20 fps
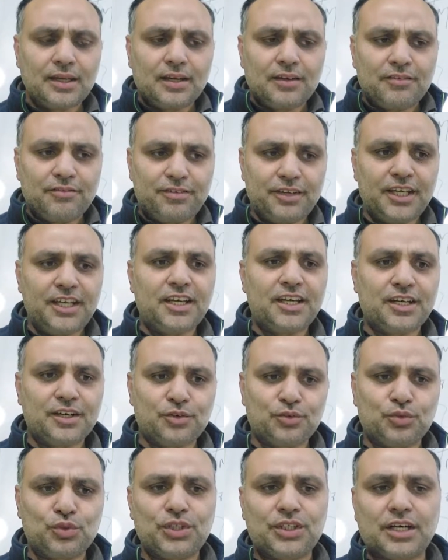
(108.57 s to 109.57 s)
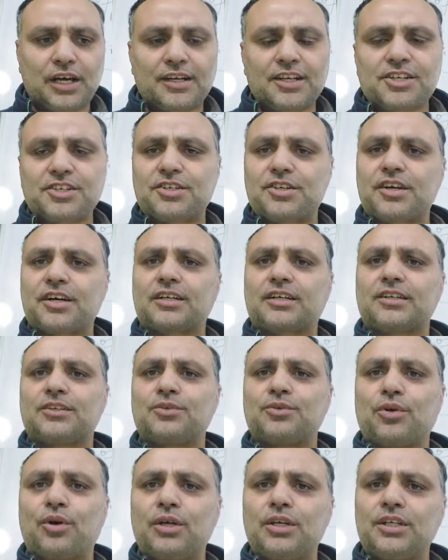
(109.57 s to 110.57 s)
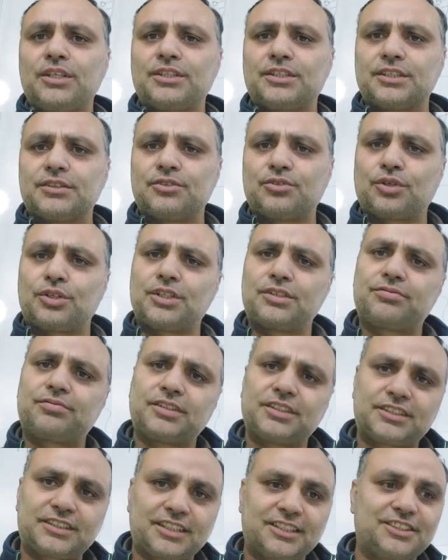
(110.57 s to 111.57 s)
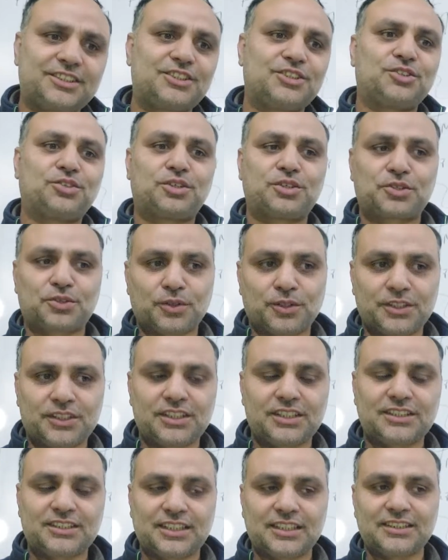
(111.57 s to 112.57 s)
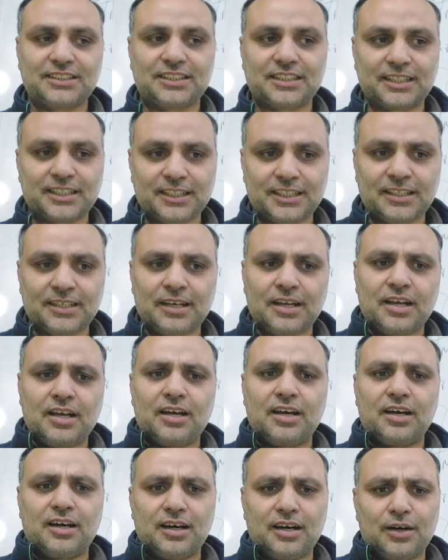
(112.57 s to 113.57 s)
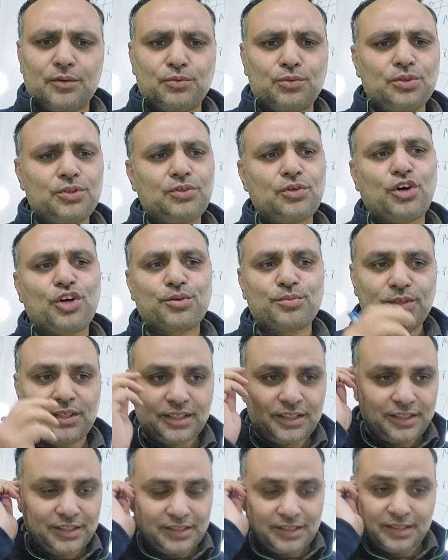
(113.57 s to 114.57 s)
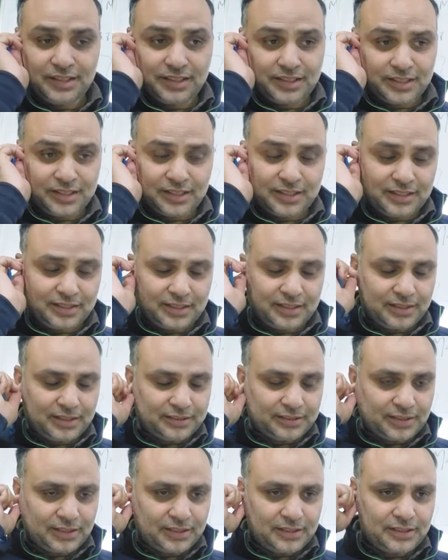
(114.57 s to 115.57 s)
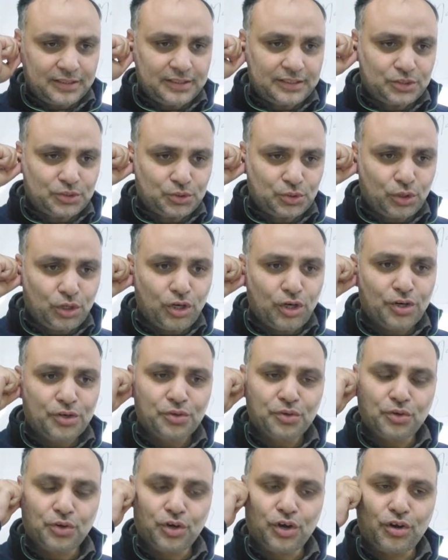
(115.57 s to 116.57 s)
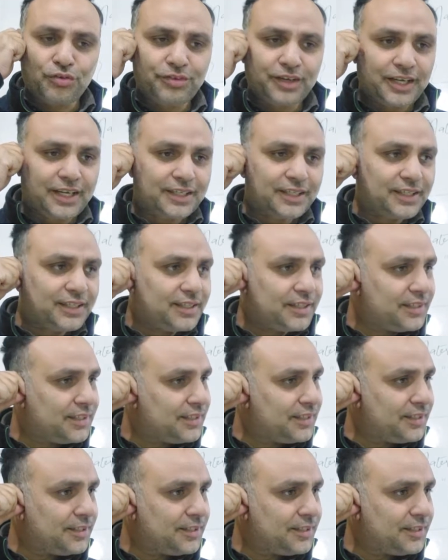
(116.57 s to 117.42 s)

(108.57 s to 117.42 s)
way we construct knowledge in 21st century or 20th century, we normally it's shorn of any